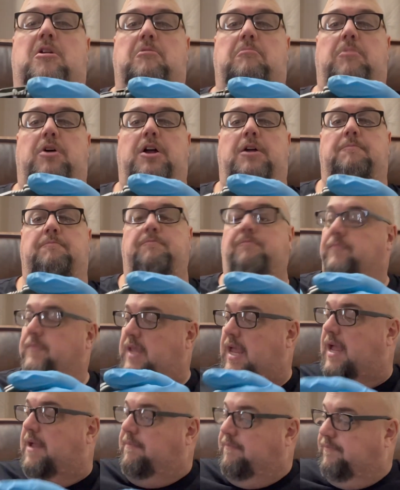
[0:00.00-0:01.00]
but
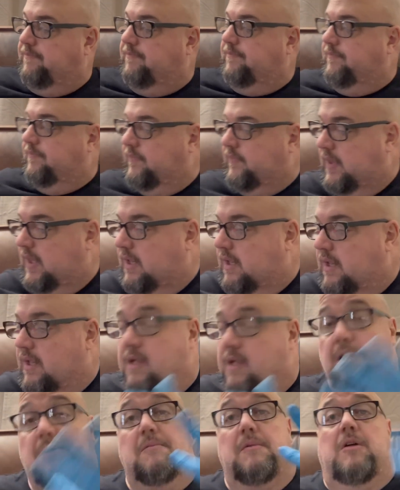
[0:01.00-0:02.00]
yeah.
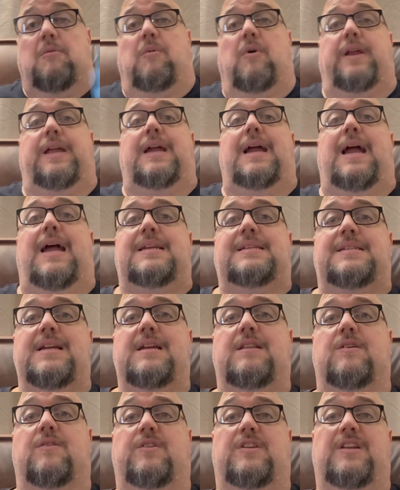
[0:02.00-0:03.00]
What do you guys think though?